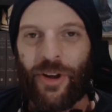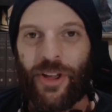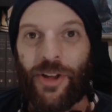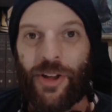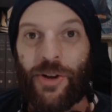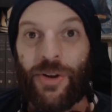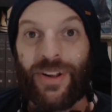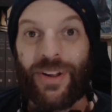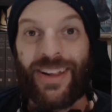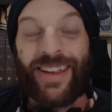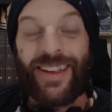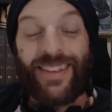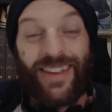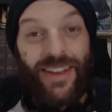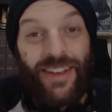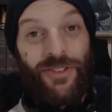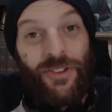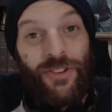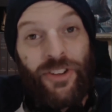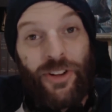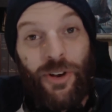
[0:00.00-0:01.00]
you,
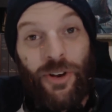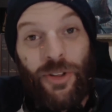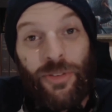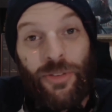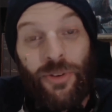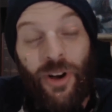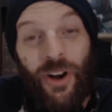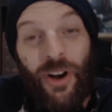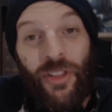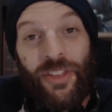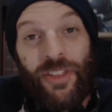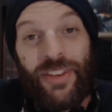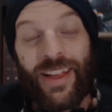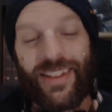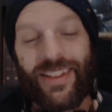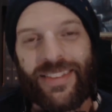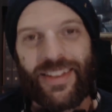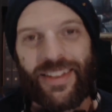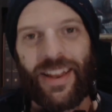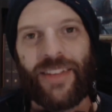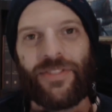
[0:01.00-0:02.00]
continuing to go through all the
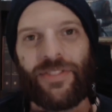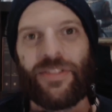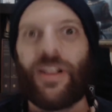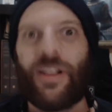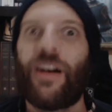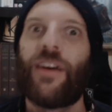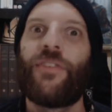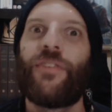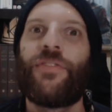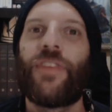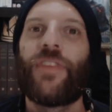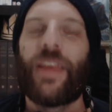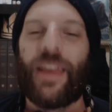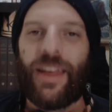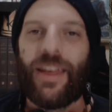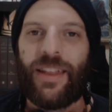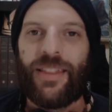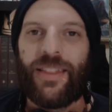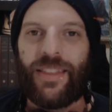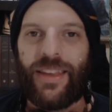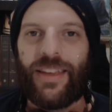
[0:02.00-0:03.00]
decks that I've loved
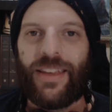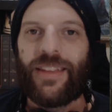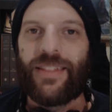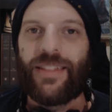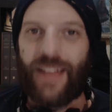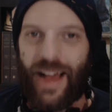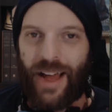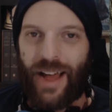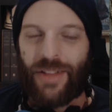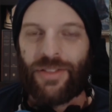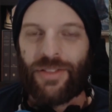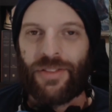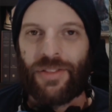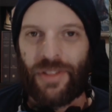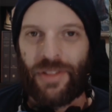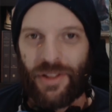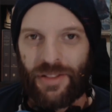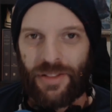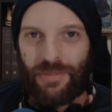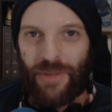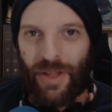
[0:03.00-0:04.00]
in the last
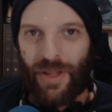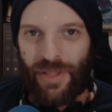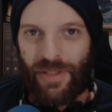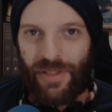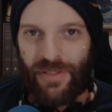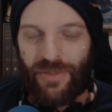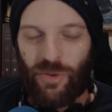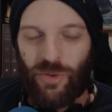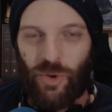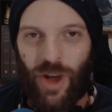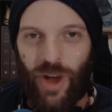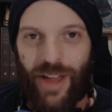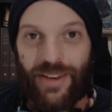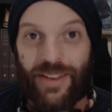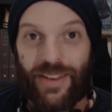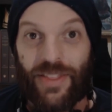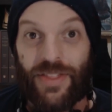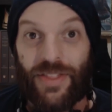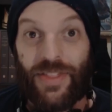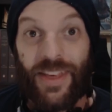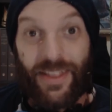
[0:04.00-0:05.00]
6 months of Gwent,
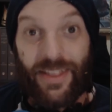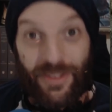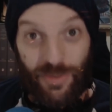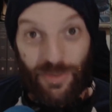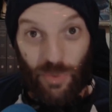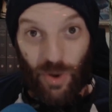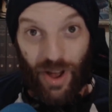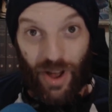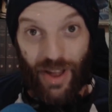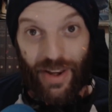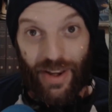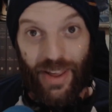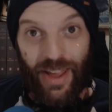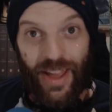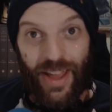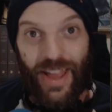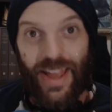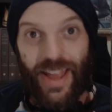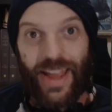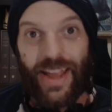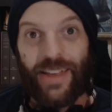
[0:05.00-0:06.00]
and this one
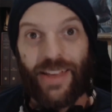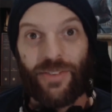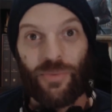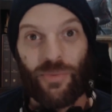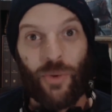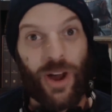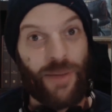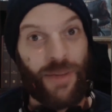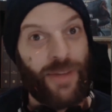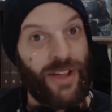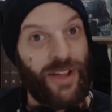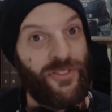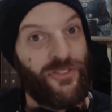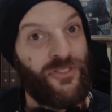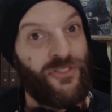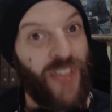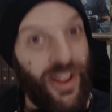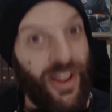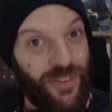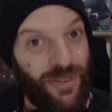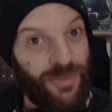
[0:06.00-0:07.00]
is one of my
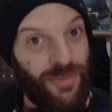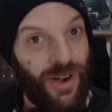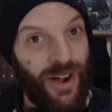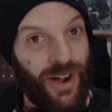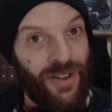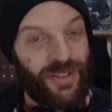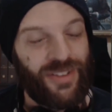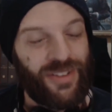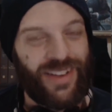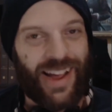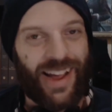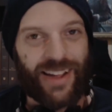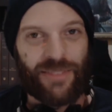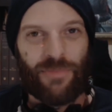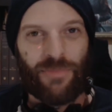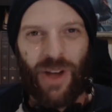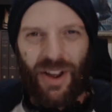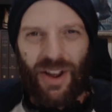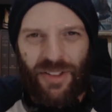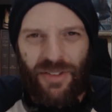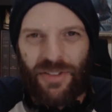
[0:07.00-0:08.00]
favorite monster decks.
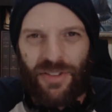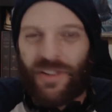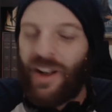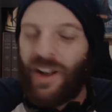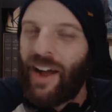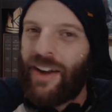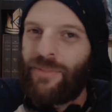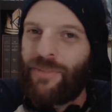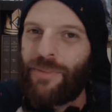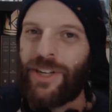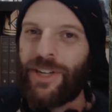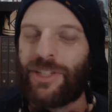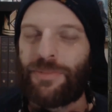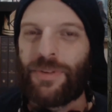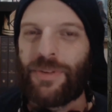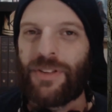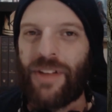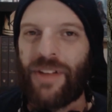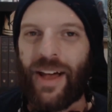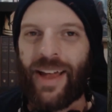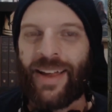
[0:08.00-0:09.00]
Monster's kind of much
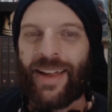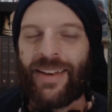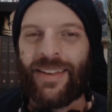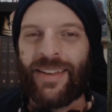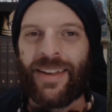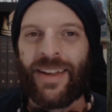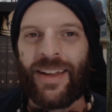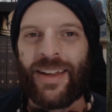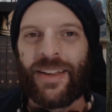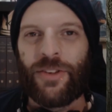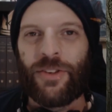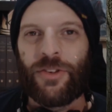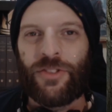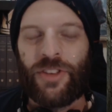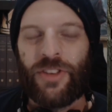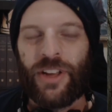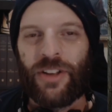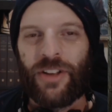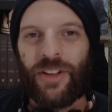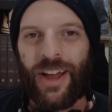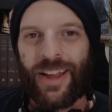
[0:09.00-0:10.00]
maligned, you're
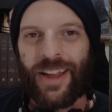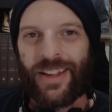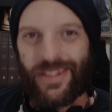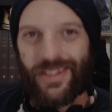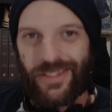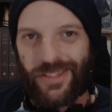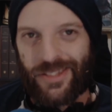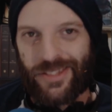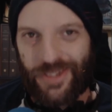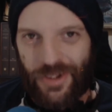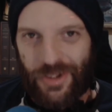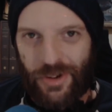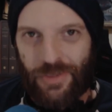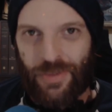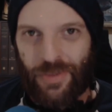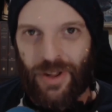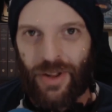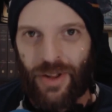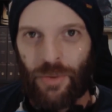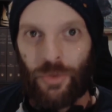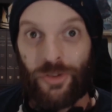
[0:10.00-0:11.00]
seeing a lot of
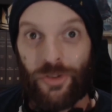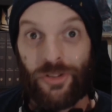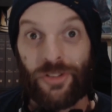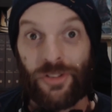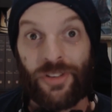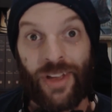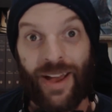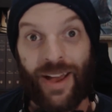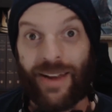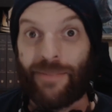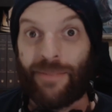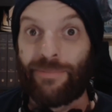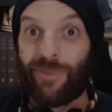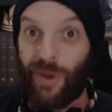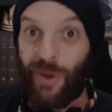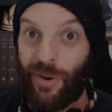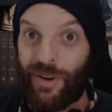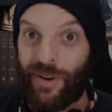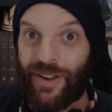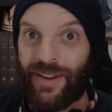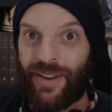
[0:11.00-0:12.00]
Consume, which is kind of
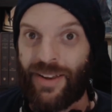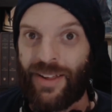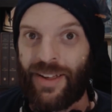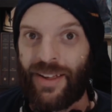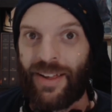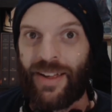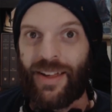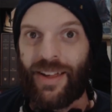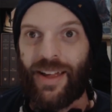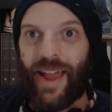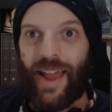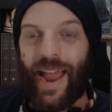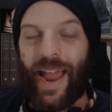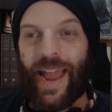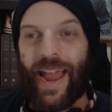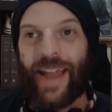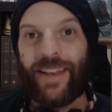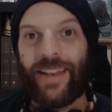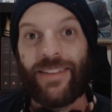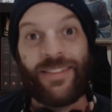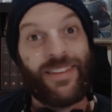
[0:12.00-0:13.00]
broken,
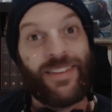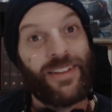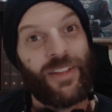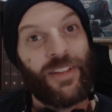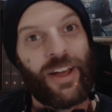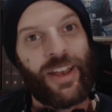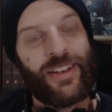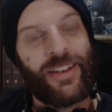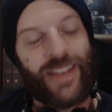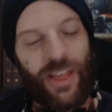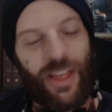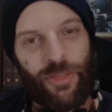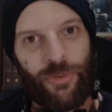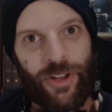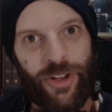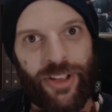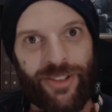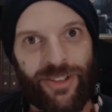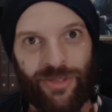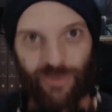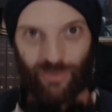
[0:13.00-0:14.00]
and you see a lot of Death
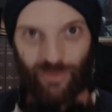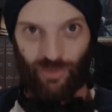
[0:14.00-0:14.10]
Wish,